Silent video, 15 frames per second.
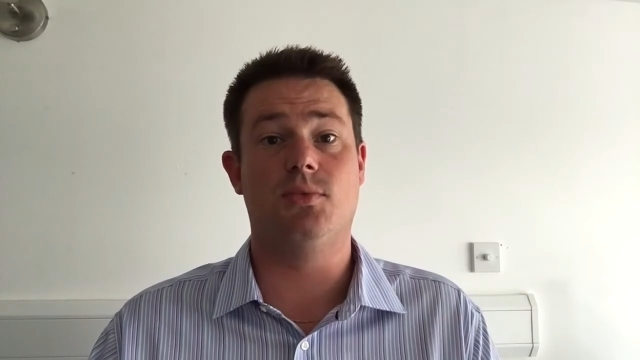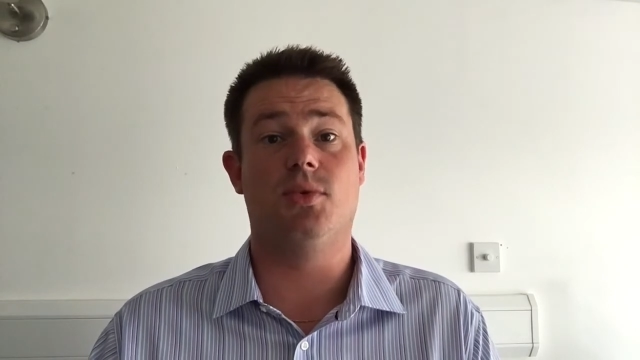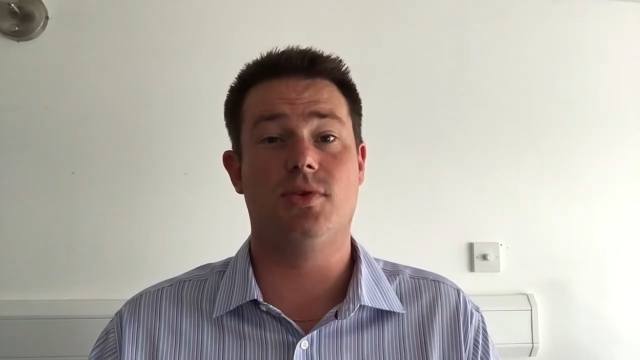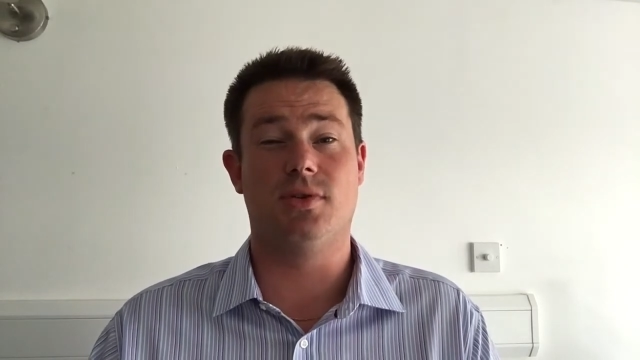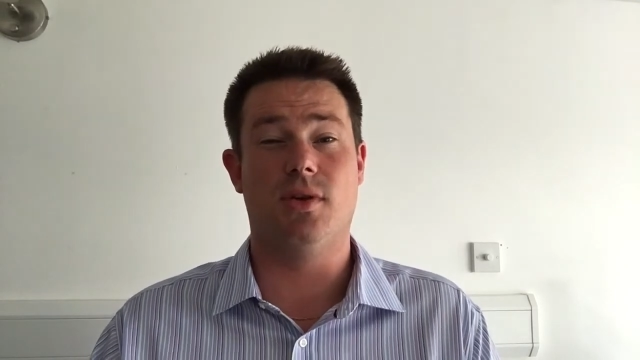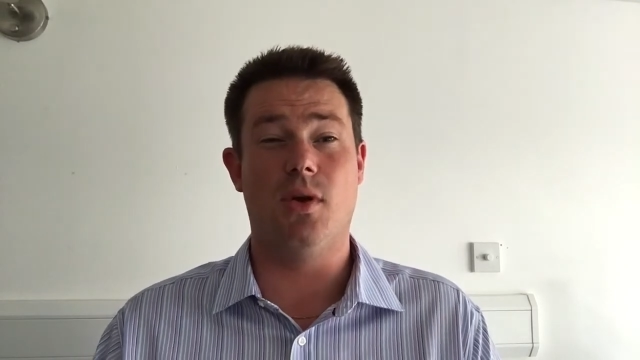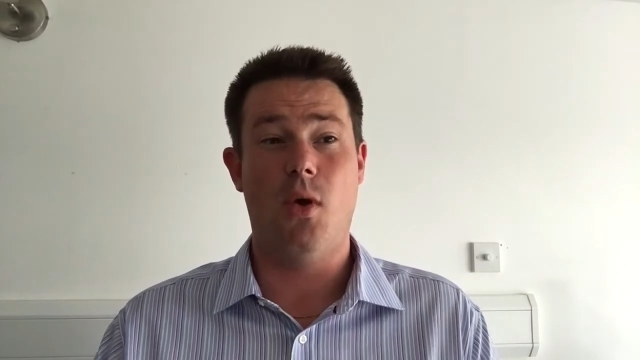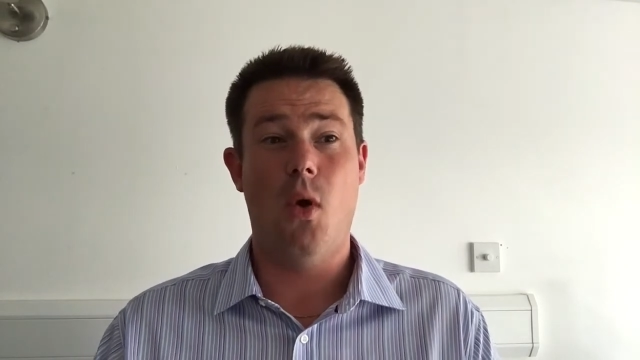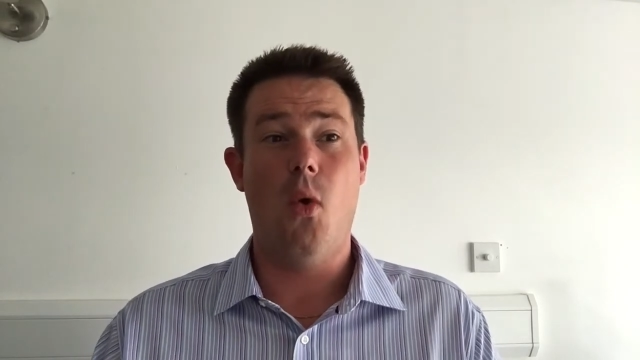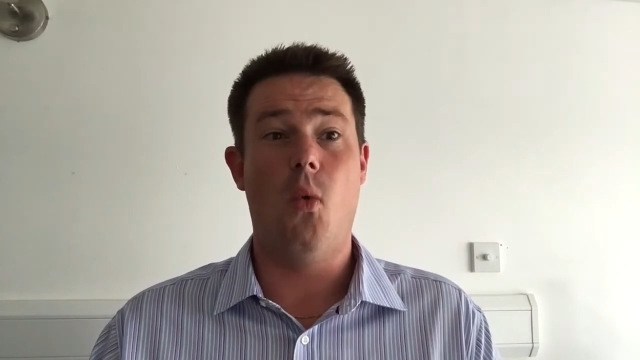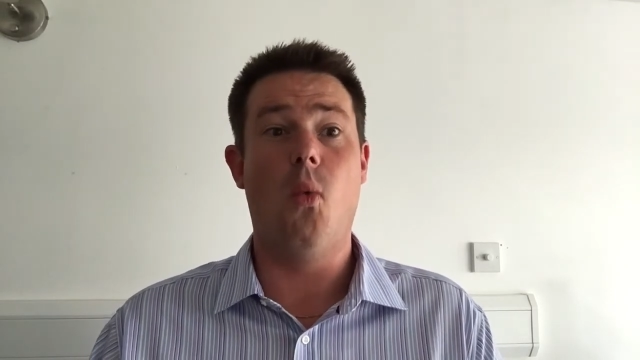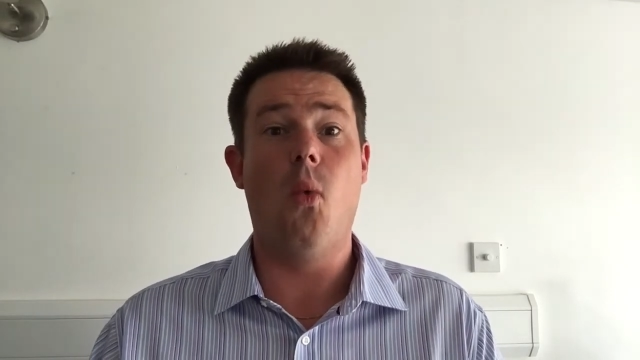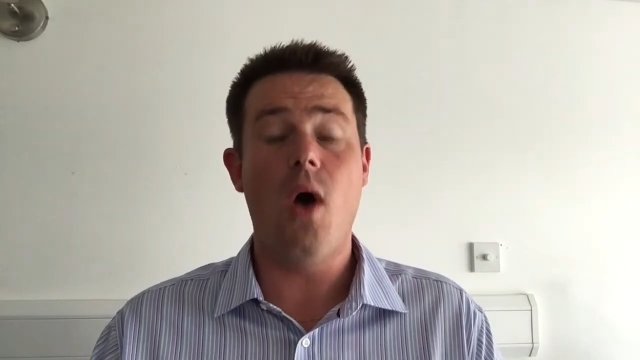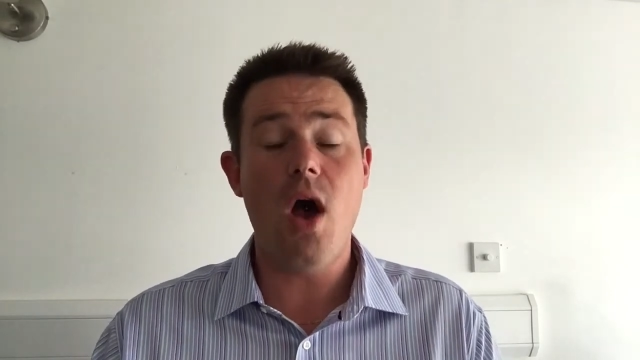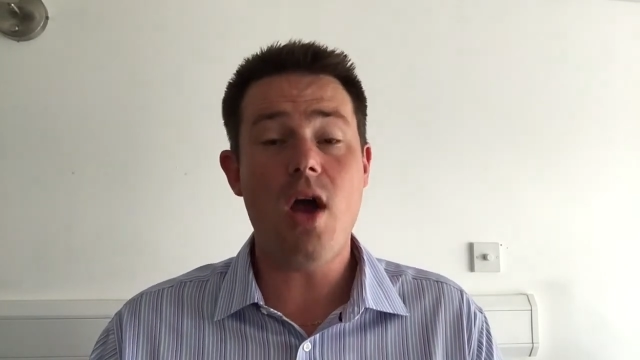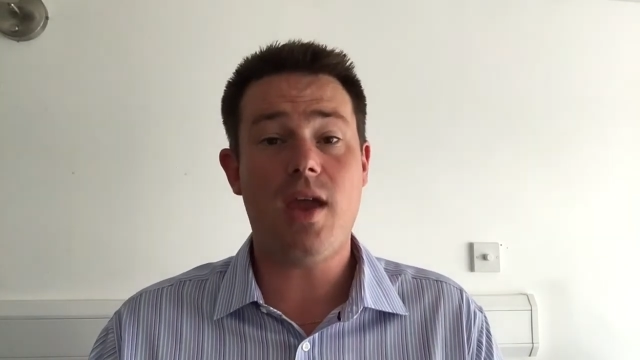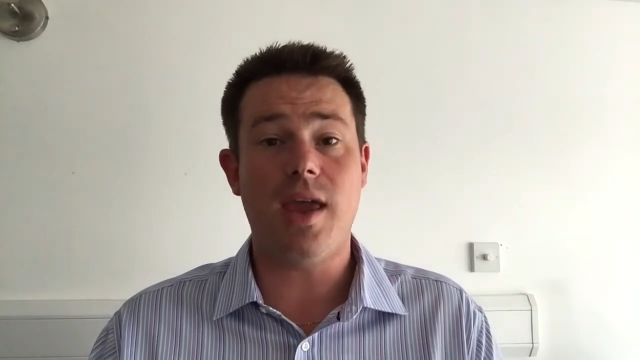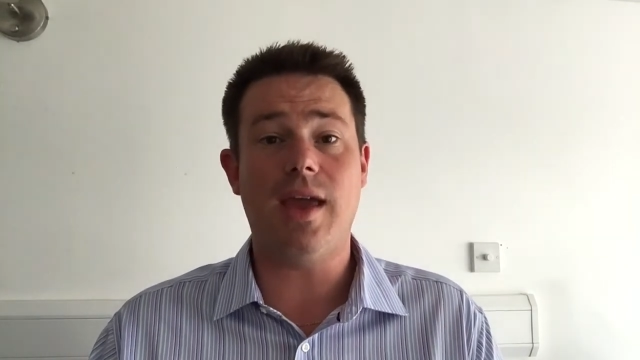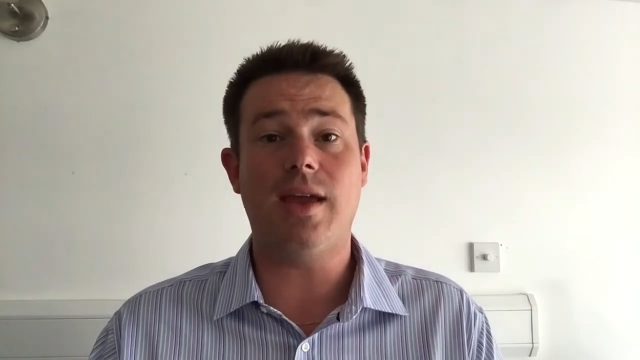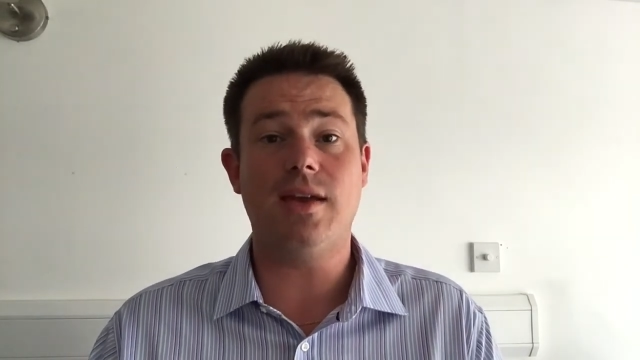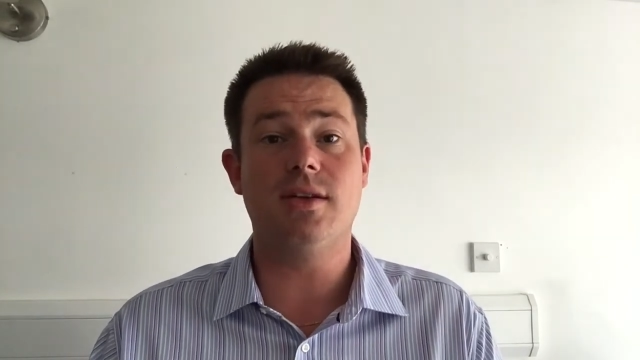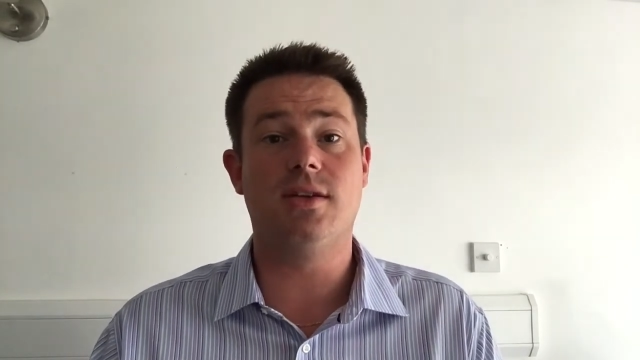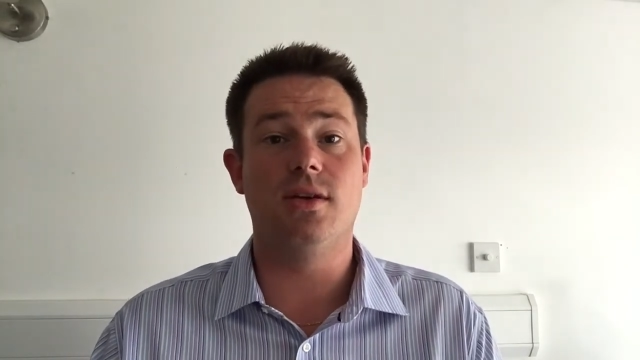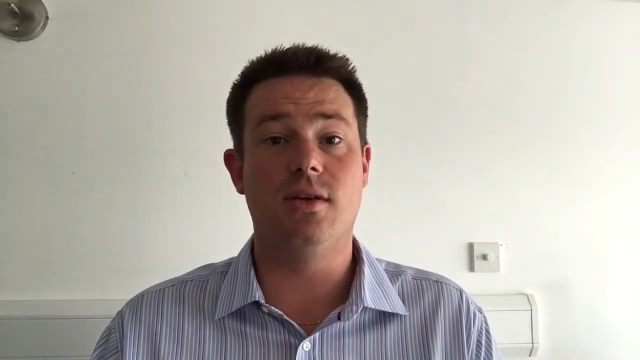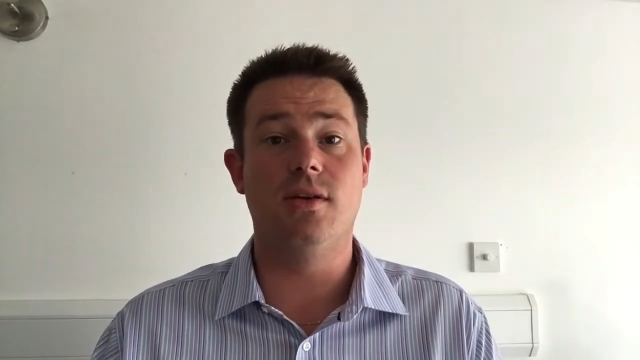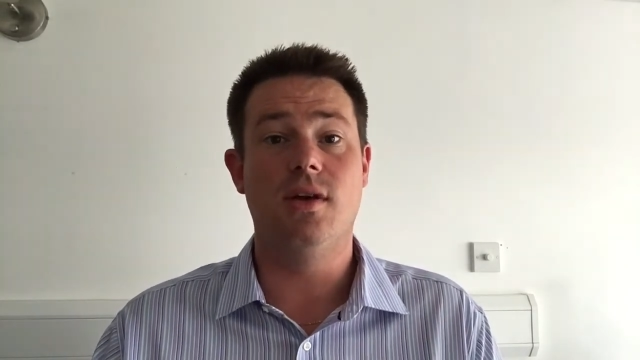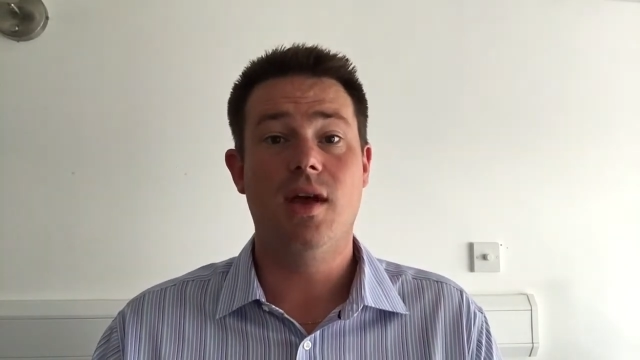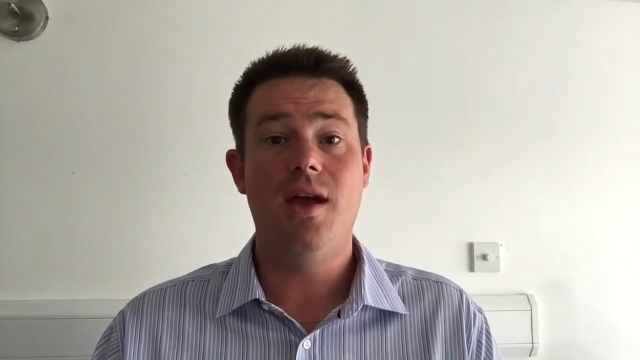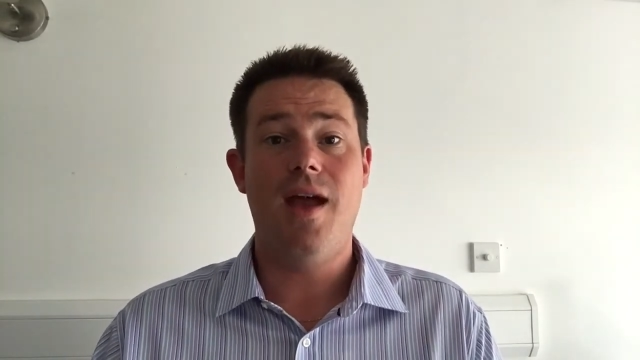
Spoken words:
wasn't working to